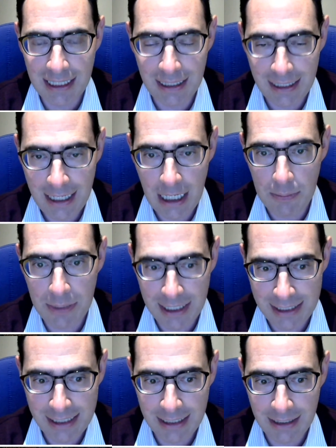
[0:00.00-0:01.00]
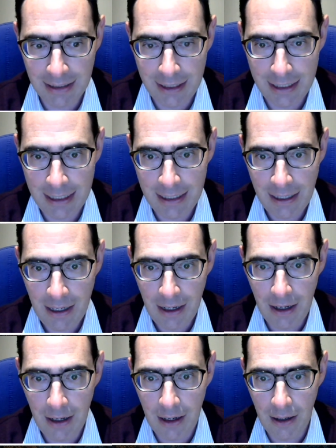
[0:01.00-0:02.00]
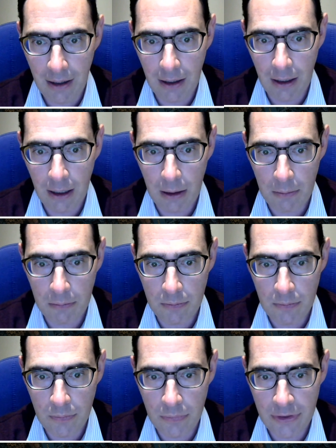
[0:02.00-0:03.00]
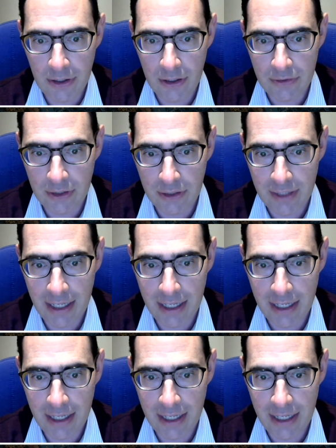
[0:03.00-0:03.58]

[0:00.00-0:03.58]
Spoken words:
clear politically that